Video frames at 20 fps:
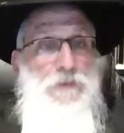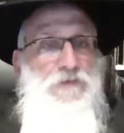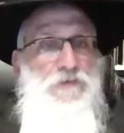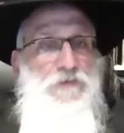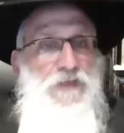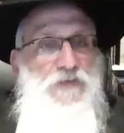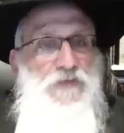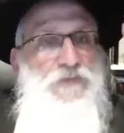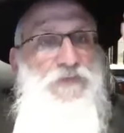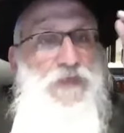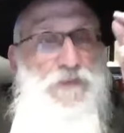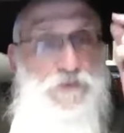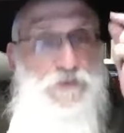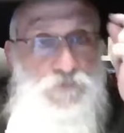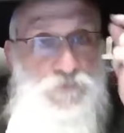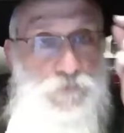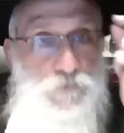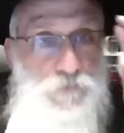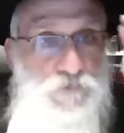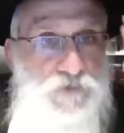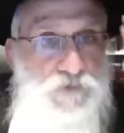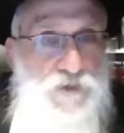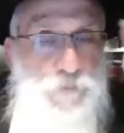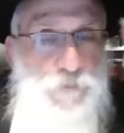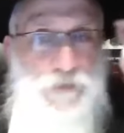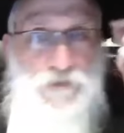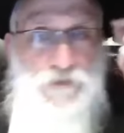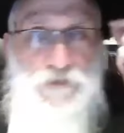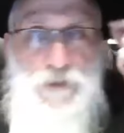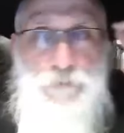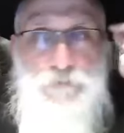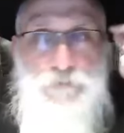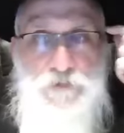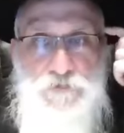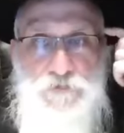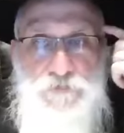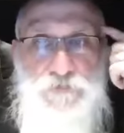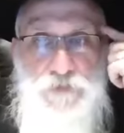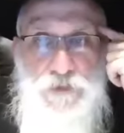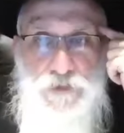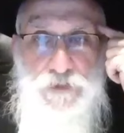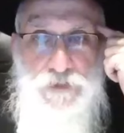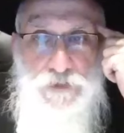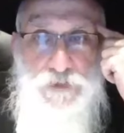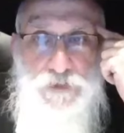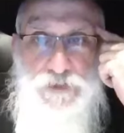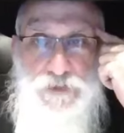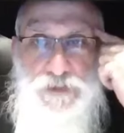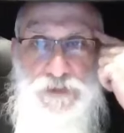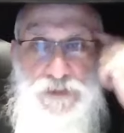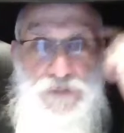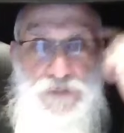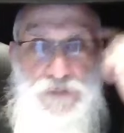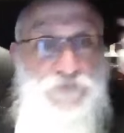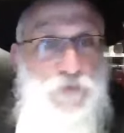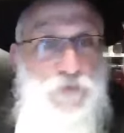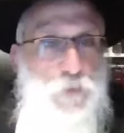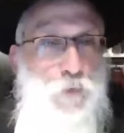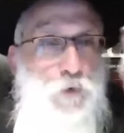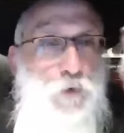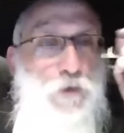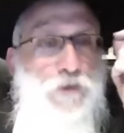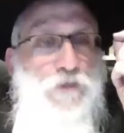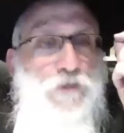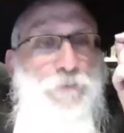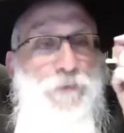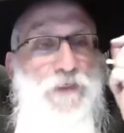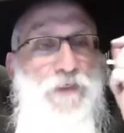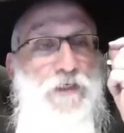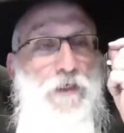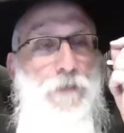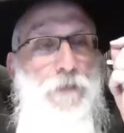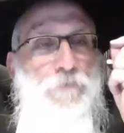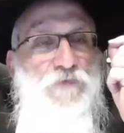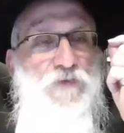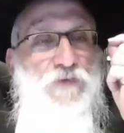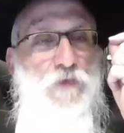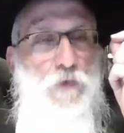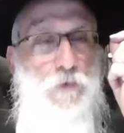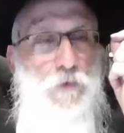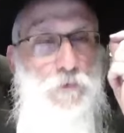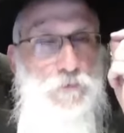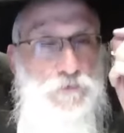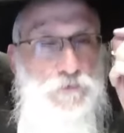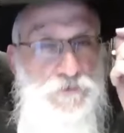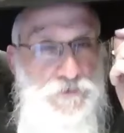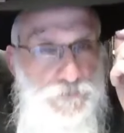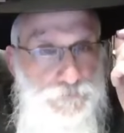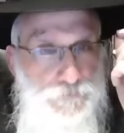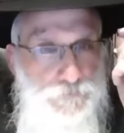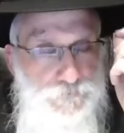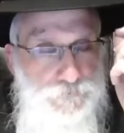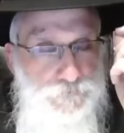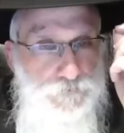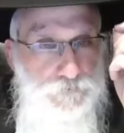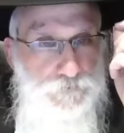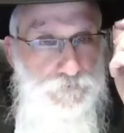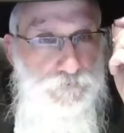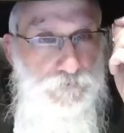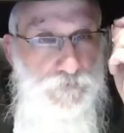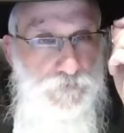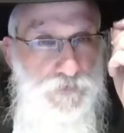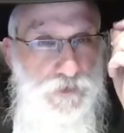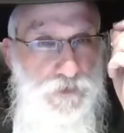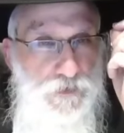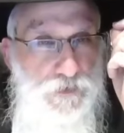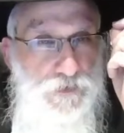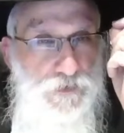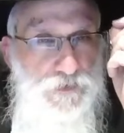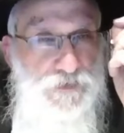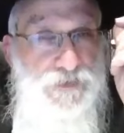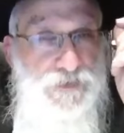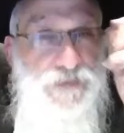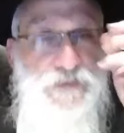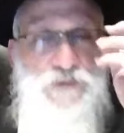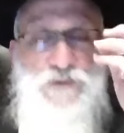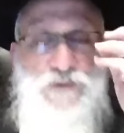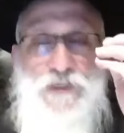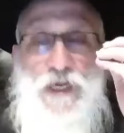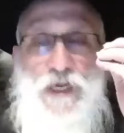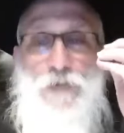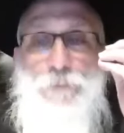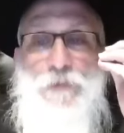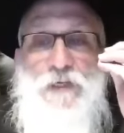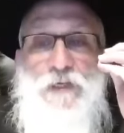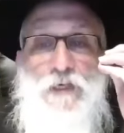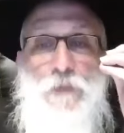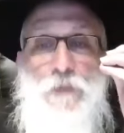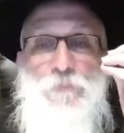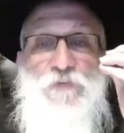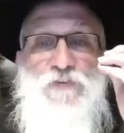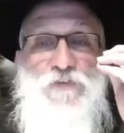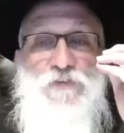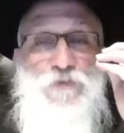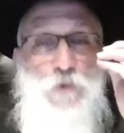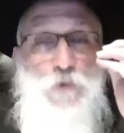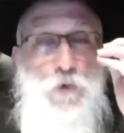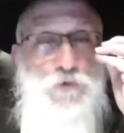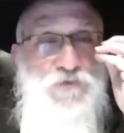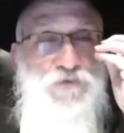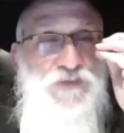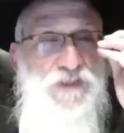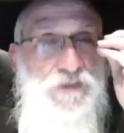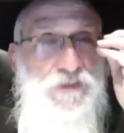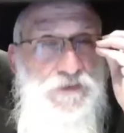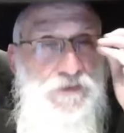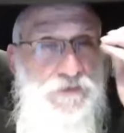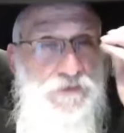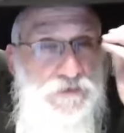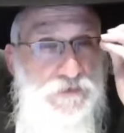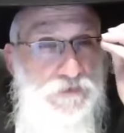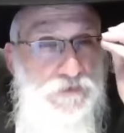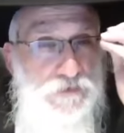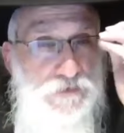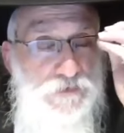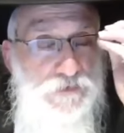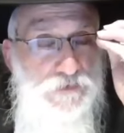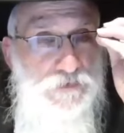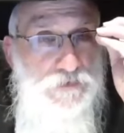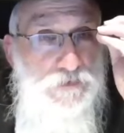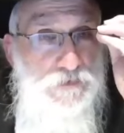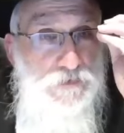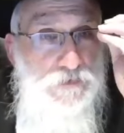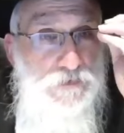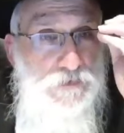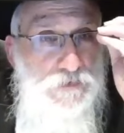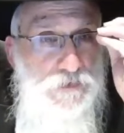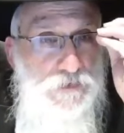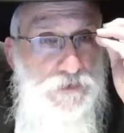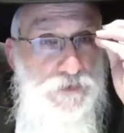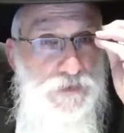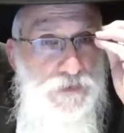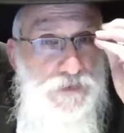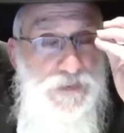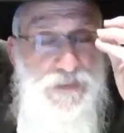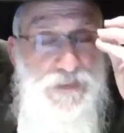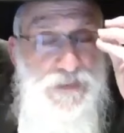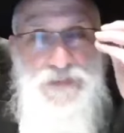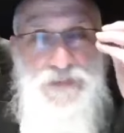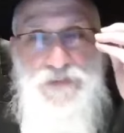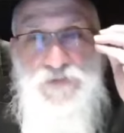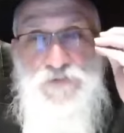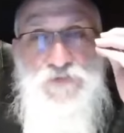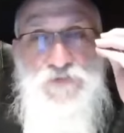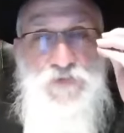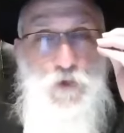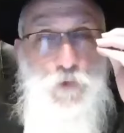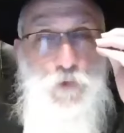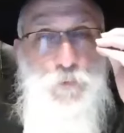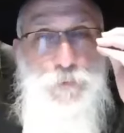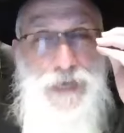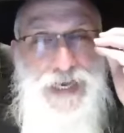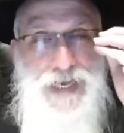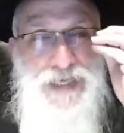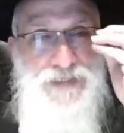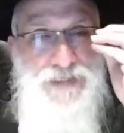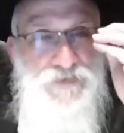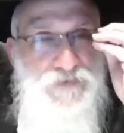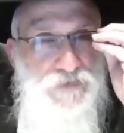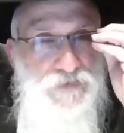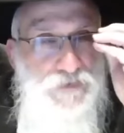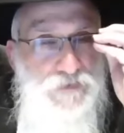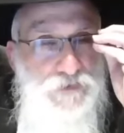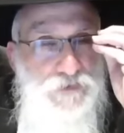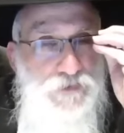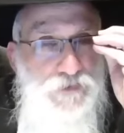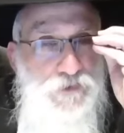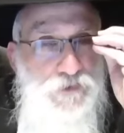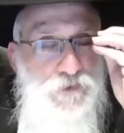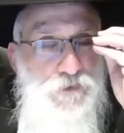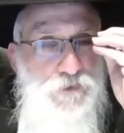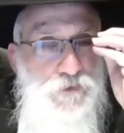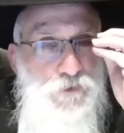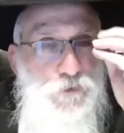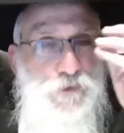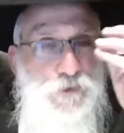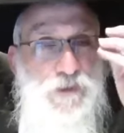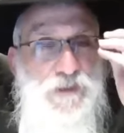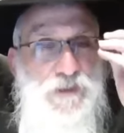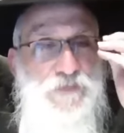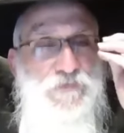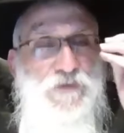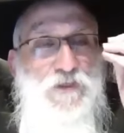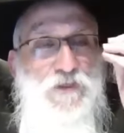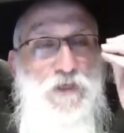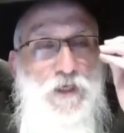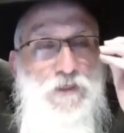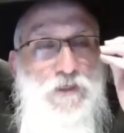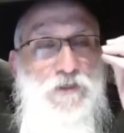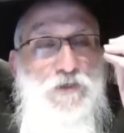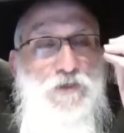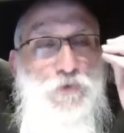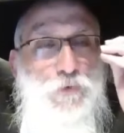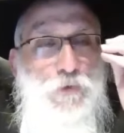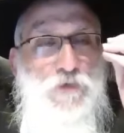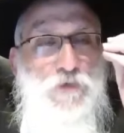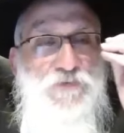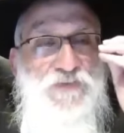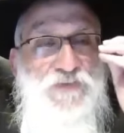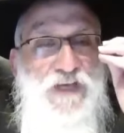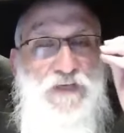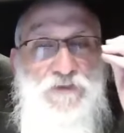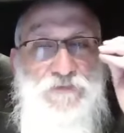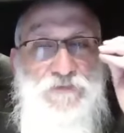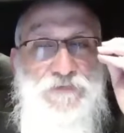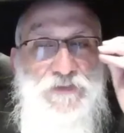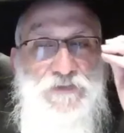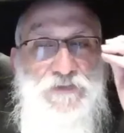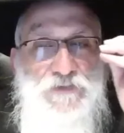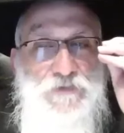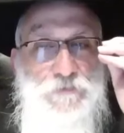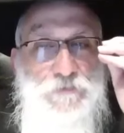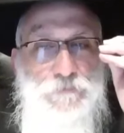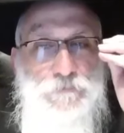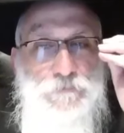They said, the students of the Baal Shem Tov, if the water becomes cold, Yiddishkeit becomes frozen, it is so bad, you can even cut a cross out of it.